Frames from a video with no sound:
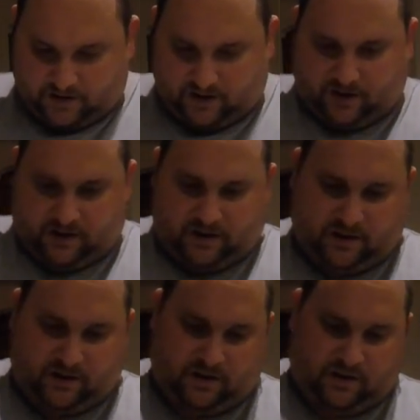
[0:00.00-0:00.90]

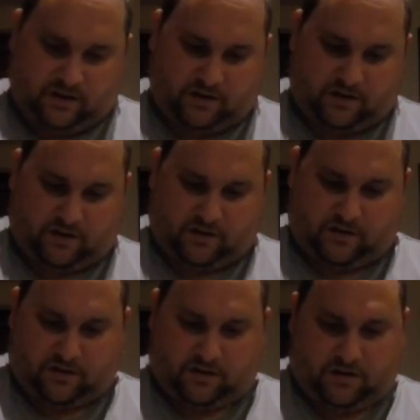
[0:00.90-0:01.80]
Then
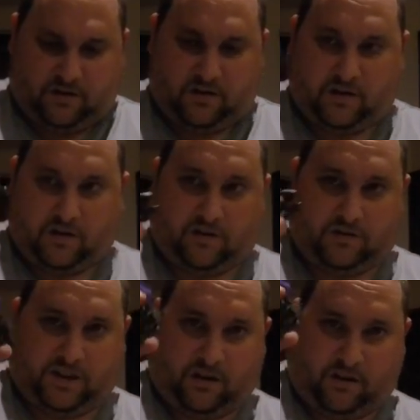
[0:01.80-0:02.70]
you
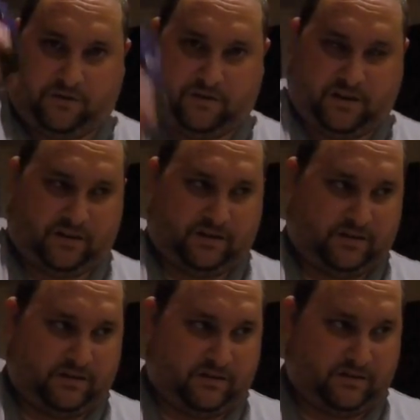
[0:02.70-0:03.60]
take off this.